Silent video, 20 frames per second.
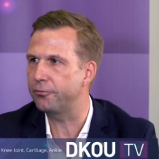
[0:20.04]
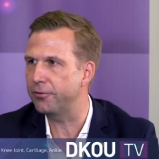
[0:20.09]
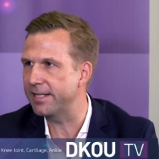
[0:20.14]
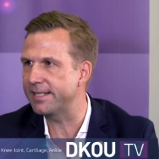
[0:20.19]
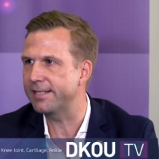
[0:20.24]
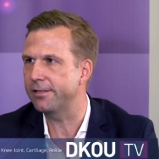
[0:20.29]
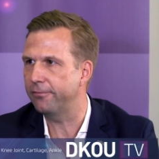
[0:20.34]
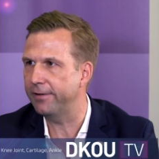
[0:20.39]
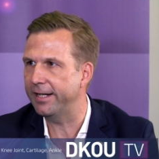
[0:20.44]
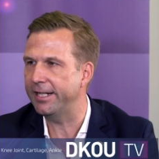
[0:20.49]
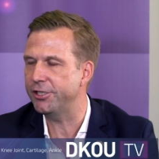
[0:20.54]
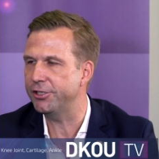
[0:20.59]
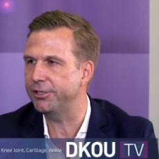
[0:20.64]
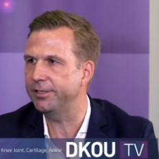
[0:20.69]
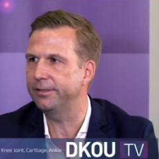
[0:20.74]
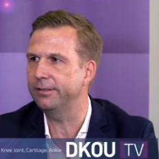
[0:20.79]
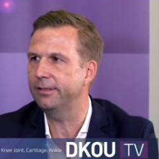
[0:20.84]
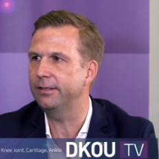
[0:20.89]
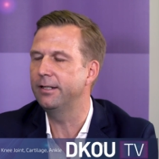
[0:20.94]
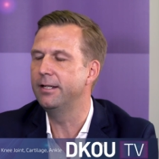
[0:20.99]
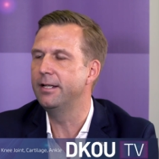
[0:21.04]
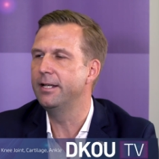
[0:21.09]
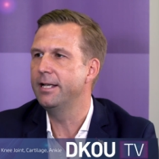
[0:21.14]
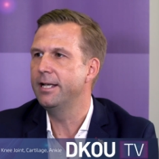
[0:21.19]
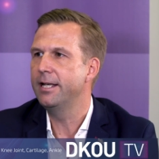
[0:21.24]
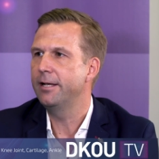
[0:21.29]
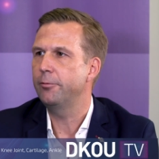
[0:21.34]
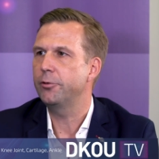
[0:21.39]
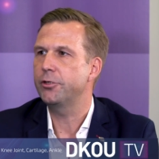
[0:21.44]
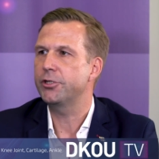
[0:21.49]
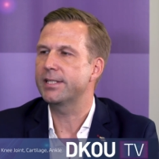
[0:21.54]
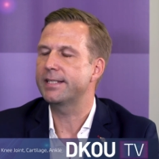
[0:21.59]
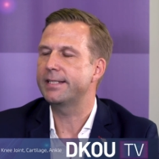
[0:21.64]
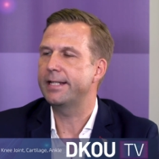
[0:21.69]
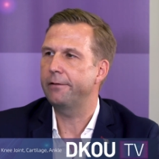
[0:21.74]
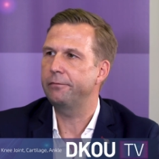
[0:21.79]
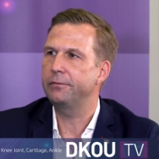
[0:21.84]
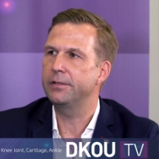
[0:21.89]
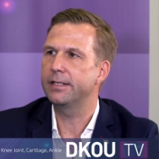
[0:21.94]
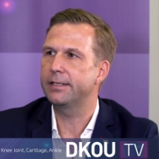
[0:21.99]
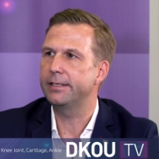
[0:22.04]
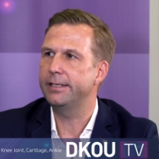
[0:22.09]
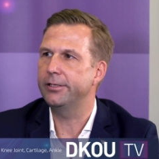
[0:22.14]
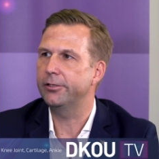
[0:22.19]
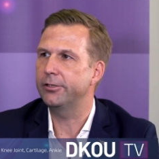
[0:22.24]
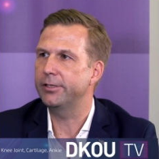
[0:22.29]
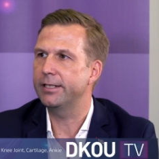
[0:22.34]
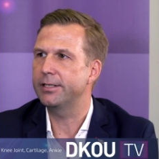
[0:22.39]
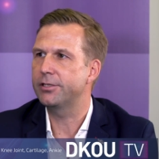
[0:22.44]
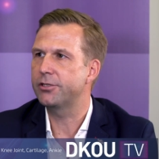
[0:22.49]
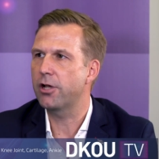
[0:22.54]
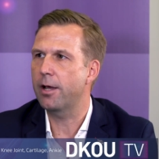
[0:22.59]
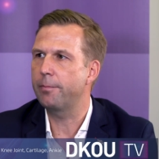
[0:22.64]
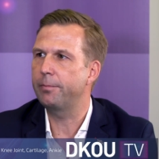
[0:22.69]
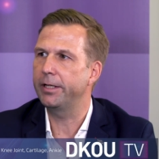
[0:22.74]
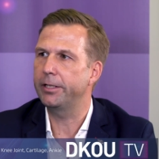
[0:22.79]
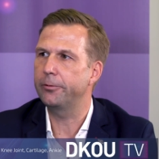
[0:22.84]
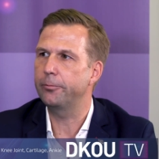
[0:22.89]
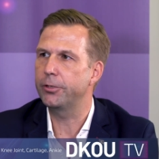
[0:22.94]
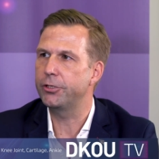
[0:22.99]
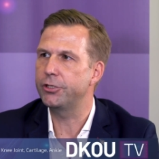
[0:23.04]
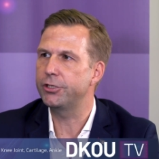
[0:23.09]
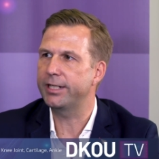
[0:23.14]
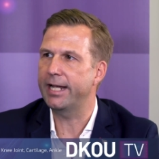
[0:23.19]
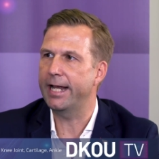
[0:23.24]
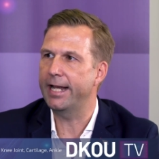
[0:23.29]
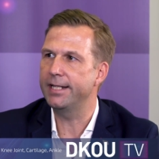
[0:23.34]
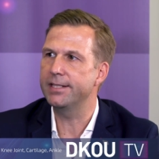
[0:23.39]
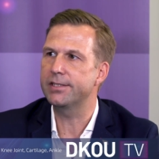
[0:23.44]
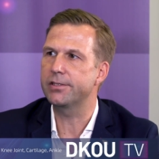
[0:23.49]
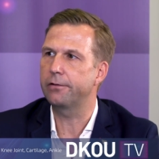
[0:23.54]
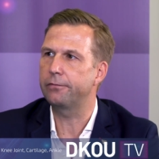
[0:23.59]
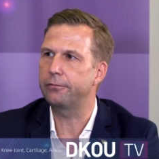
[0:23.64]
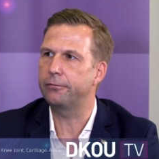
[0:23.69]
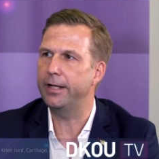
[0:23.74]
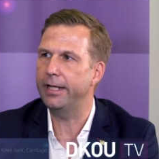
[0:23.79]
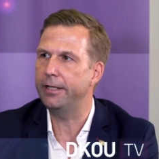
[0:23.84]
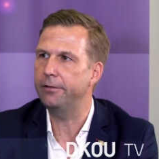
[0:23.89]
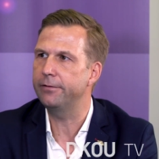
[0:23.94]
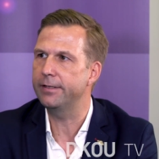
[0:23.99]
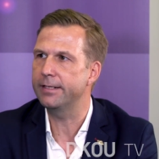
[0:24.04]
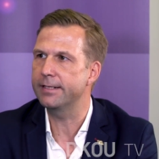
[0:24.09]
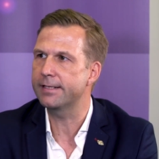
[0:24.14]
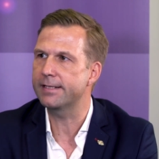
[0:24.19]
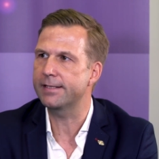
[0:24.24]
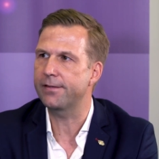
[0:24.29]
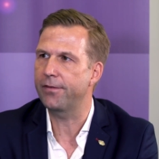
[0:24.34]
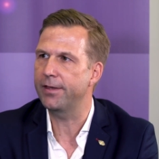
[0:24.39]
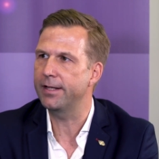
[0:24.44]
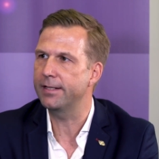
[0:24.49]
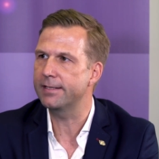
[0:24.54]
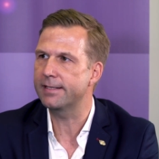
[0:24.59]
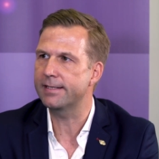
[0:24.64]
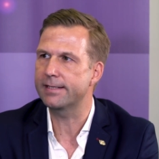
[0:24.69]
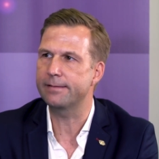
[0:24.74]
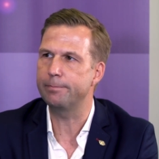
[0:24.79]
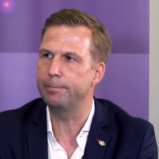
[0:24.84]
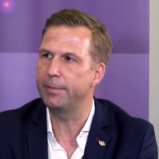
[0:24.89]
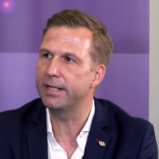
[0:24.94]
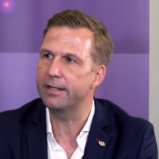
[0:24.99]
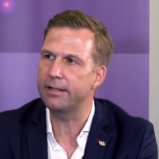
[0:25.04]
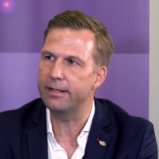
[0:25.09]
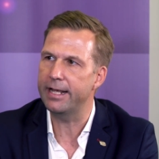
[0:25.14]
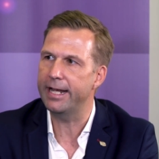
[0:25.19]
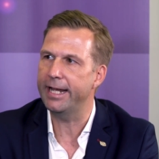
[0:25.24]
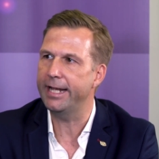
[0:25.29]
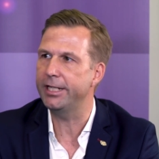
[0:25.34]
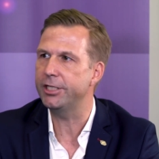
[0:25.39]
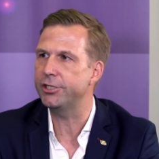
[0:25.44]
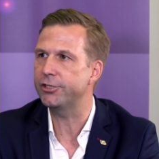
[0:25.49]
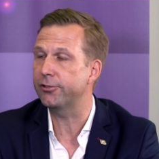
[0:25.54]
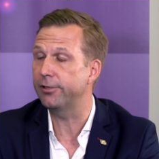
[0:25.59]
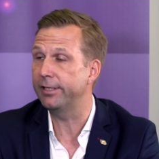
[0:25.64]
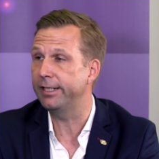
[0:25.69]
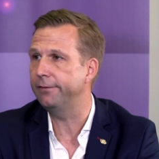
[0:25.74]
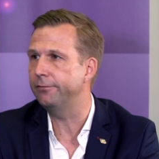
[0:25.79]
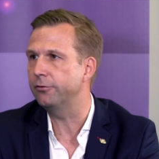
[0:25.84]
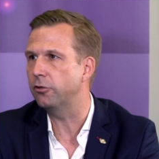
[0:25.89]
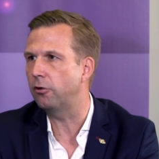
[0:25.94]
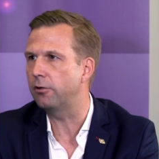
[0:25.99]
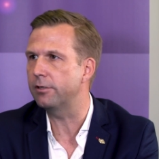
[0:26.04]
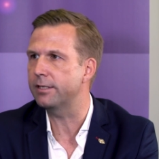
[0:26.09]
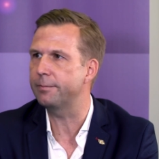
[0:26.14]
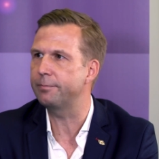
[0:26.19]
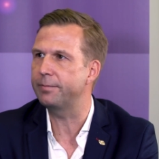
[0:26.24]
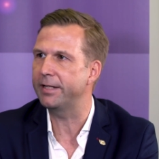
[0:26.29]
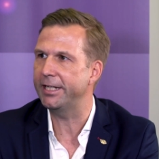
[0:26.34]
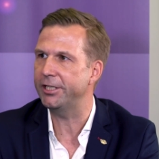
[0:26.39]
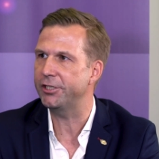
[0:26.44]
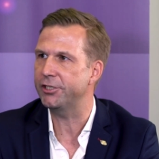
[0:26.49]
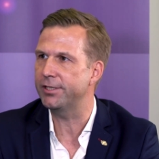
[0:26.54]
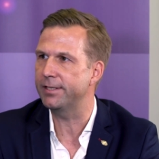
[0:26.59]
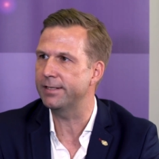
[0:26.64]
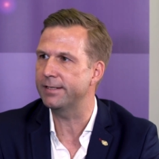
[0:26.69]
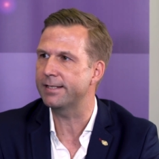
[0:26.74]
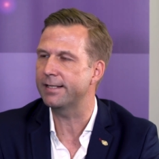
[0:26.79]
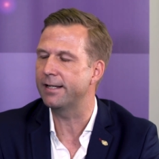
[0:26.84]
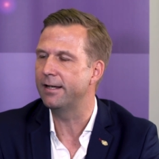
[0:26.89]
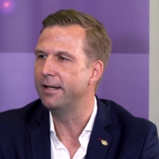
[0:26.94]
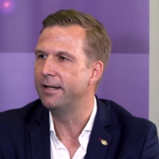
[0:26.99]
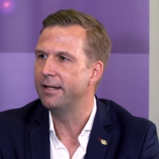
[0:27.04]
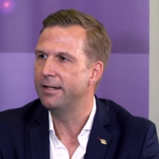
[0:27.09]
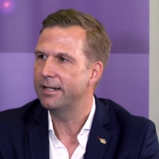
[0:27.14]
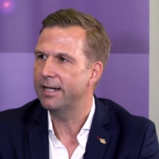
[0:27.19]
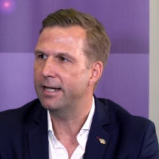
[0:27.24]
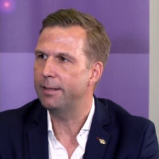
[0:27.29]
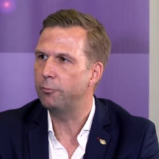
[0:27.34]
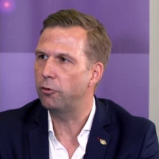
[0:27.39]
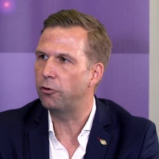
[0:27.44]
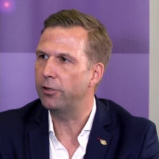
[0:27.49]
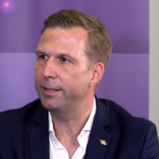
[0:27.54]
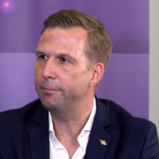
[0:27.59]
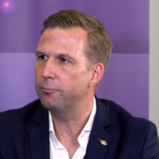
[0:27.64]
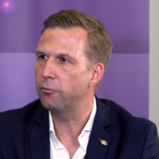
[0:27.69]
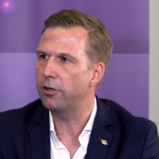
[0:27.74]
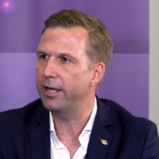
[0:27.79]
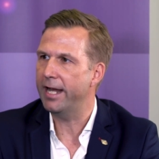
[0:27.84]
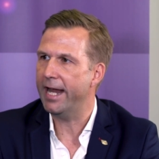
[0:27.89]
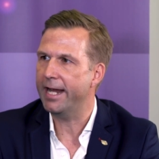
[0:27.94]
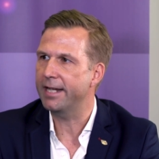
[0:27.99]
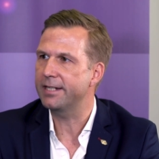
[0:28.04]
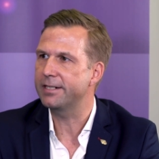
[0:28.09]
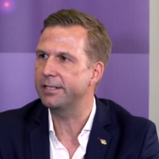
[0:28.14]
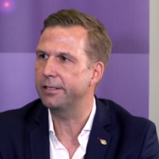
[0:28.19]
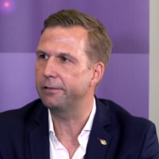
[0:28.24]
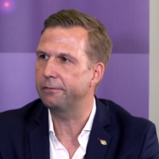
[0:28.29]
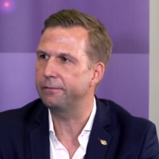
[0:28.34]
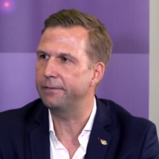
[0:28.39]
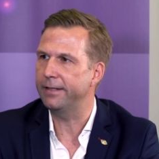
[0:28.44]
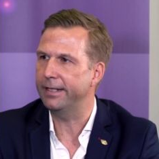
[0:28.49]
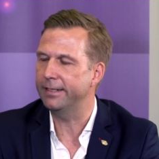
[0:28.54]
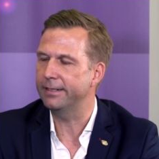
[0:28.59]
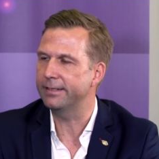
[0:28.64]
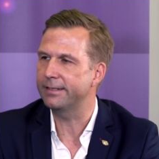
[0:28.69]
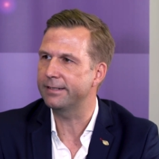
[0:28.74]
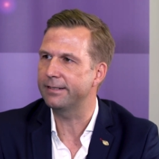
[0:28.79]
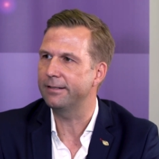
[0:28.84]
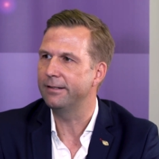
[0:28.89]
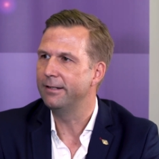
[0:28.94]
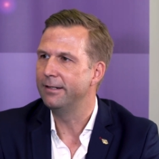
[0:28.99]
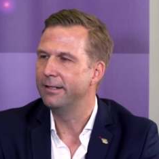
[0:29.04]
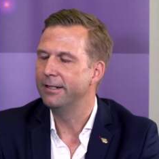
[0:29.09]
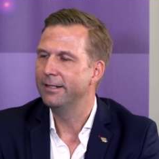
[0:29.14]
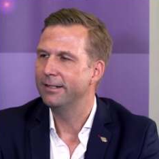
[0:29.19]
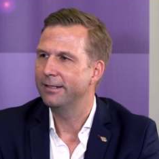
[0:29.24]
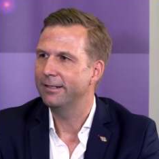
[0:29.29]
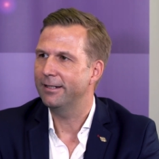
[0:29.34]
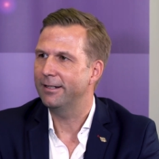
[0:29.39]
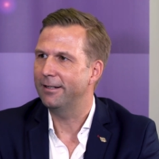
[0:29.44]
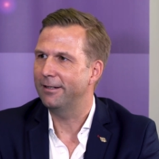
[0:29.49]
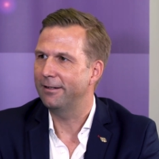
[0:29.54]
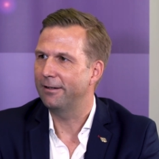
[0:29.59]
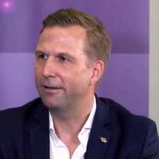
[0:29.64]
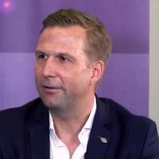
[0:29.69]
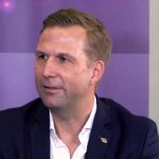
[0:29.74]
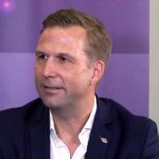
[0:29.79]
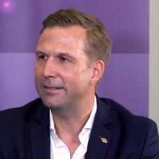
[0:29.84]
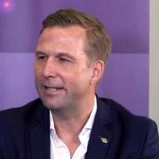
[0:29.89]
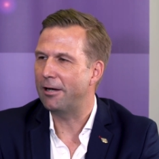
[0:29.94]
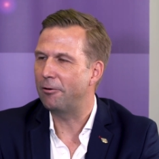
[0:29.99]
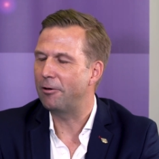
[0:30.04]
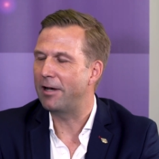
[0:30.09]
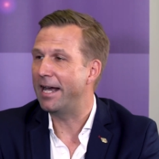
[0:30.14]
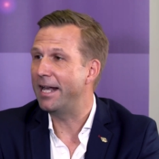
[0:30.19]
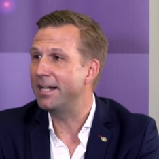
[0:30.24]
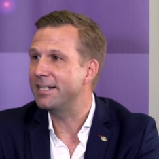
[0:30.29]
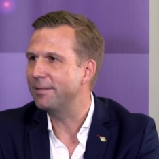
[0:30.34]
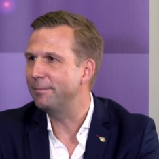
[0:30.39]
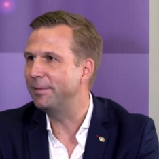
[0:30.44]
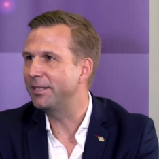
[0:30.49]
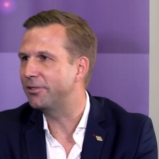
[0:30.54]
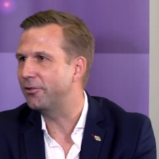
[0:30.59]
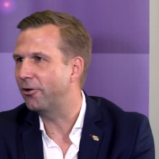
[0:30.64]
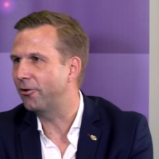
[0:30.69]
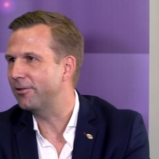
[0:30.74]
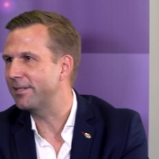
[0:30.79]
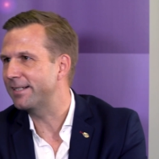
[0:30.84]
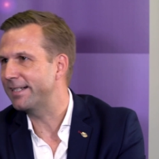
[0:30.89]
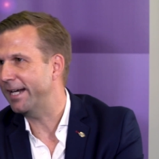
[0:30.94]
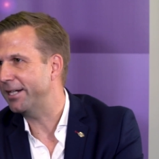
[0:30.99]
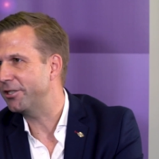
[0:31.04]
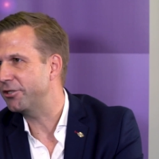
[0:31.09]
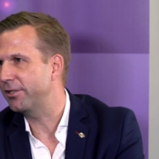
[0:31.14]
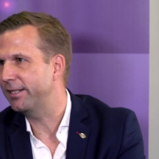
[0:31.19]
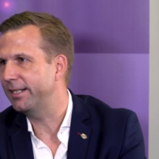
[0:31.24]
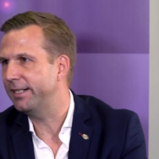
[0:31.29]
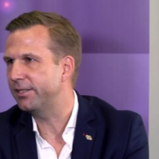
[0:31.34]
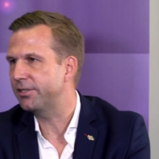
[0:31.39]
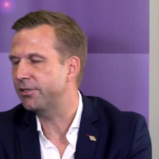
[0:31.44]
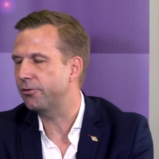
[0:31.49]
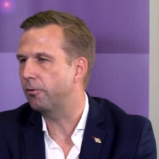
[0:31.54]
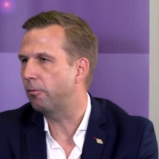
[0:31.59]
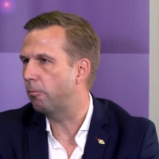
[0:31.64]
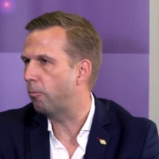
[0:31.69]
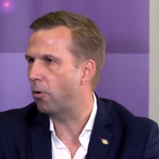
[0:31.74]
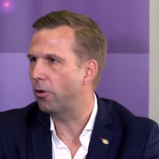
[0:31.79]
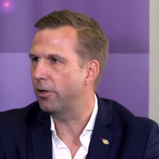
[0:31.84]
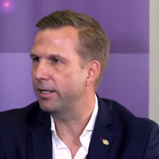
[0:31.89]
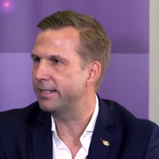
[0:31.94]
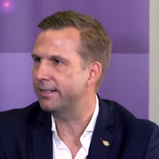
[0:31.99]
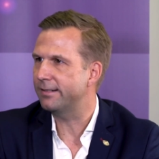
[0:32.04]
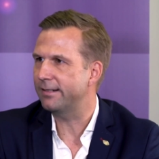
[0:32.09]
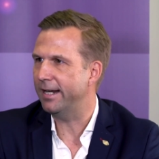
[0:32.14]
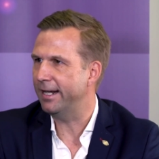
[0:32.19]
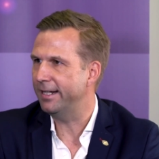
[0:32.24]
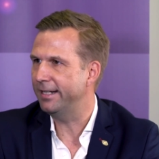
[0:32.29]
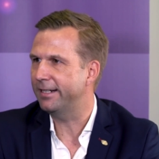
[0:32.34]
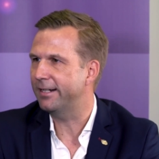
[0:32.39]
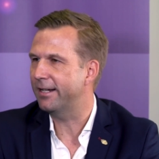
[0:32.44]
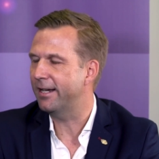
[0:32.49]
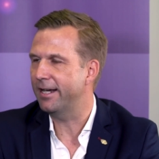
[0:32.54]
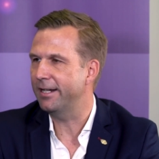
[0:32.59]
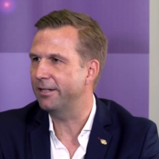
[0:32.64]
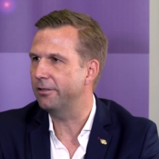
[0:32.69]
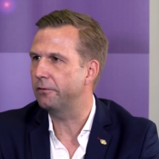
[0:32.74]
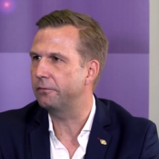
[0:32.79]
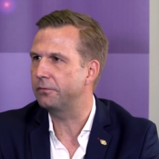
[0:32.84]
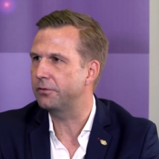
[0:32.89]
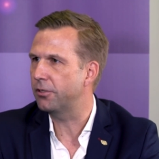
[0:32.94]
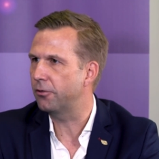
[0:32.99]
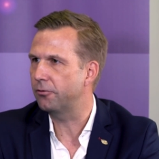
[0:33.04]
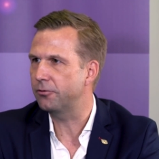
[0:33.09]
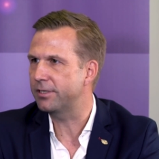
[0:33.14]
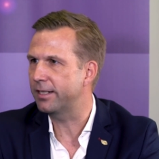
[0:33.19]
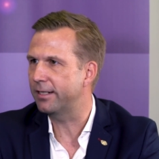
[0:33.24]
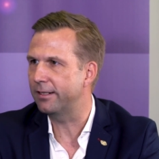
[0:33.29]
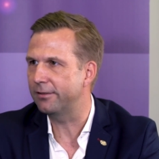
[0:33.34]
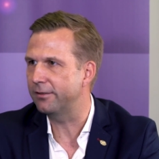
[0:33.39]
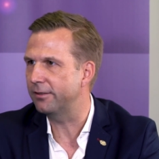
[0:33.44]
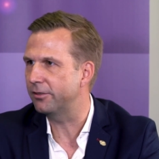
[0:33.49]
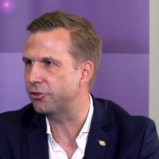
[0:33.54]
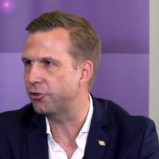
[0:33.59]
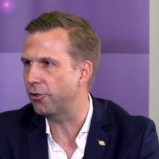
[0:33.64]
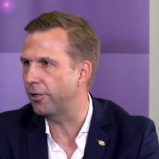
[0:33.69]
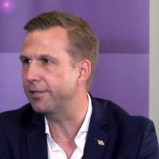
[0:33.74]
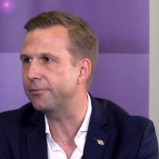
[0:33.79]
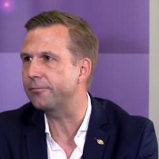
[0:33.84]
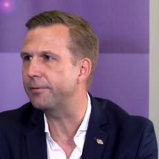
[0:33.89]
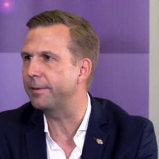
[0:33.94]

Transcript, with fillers: preservation, which is definitely a topic which gains of relevance since middle-aged or even older patients are more and more active and uh, our ultimate goal is actually to avoid any kind of total joint